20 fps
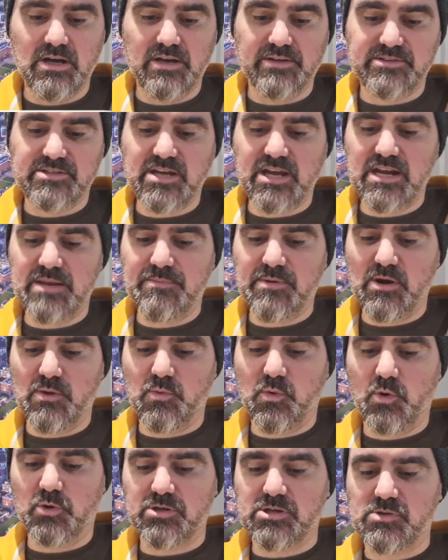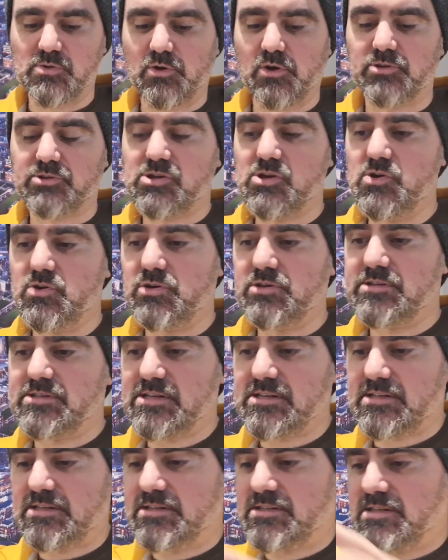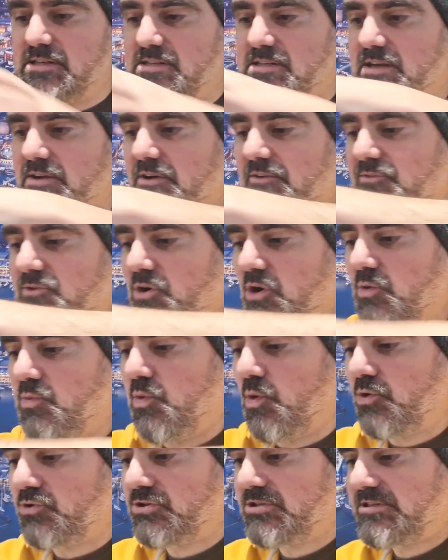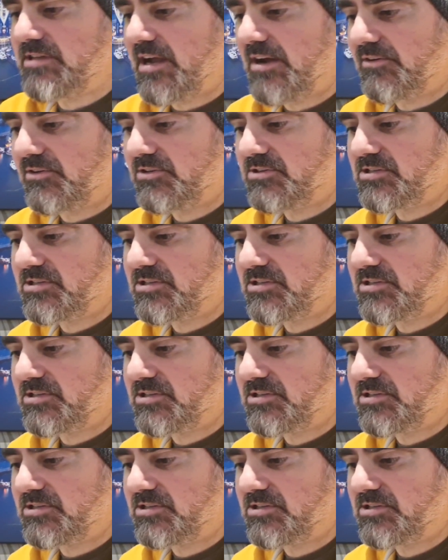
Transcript: a teeny bit of water. So I've got two consistencies here. I've got a watered down